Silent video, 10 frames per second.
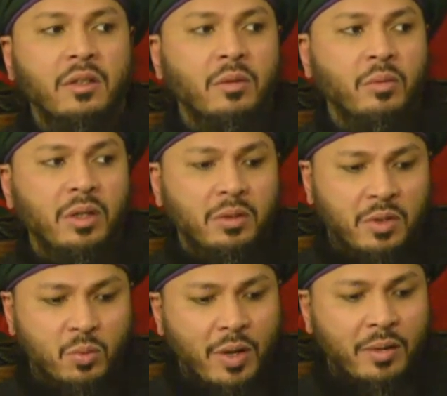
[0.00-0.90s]
World
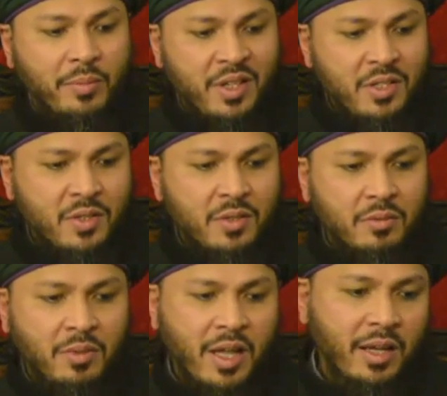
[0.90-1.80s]
was one piece,
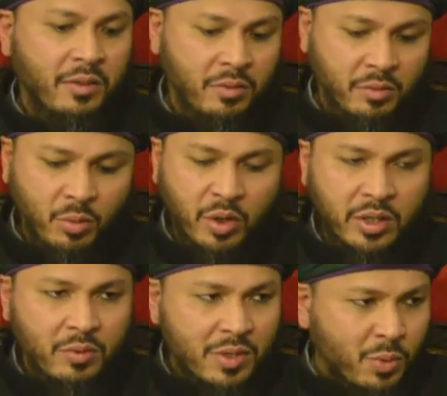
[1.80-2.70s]
land, water
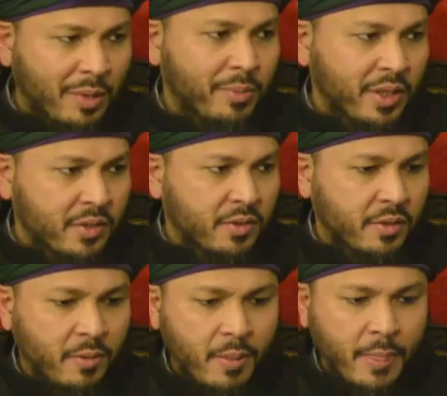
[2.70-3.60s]
was one piece.
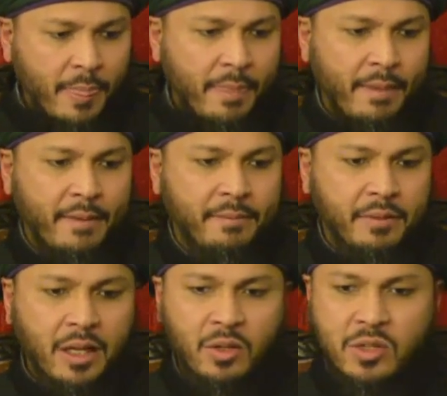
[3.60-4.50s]

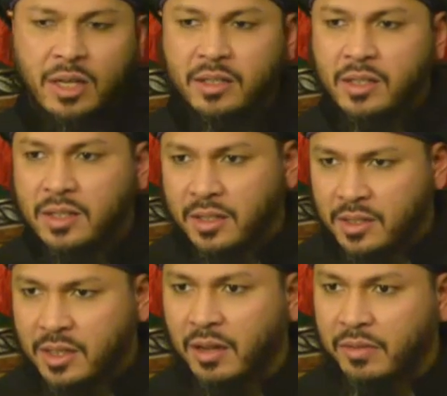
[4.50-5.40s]
Now scientists are
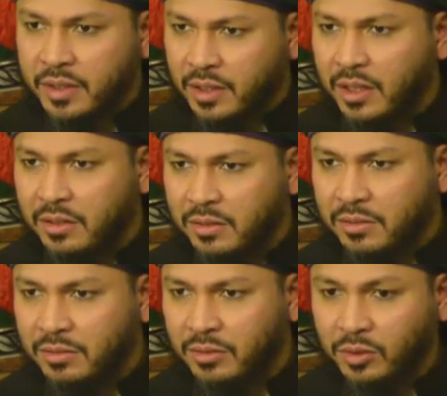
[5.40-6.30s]
discovering that.
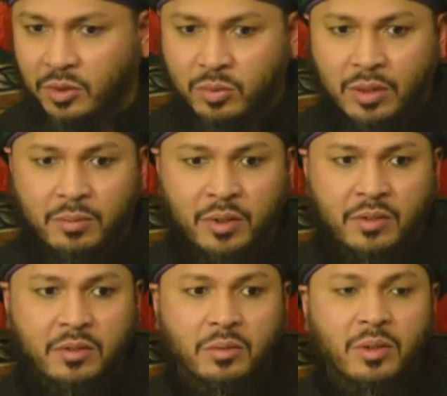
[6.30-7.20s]
There's one
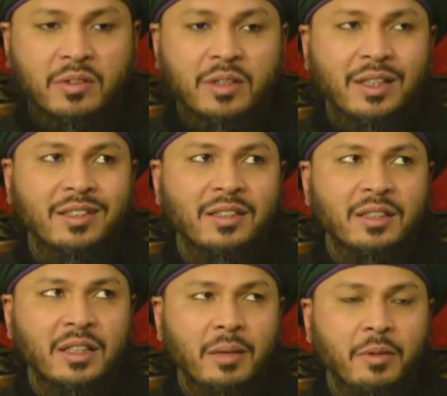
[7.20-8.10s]
piece. It wasn't until the
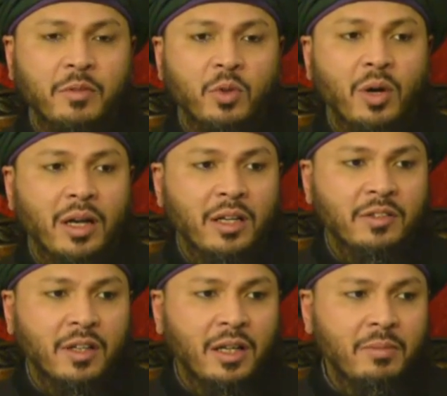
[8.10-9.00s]
time of Nuh alayhi
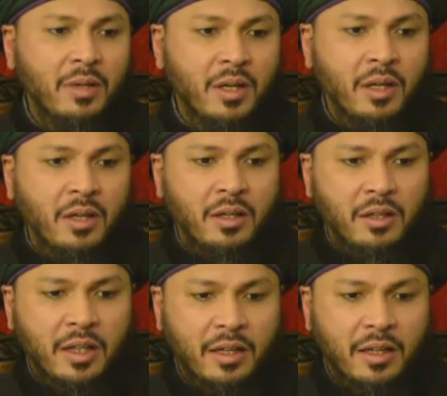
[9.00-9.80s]
salam that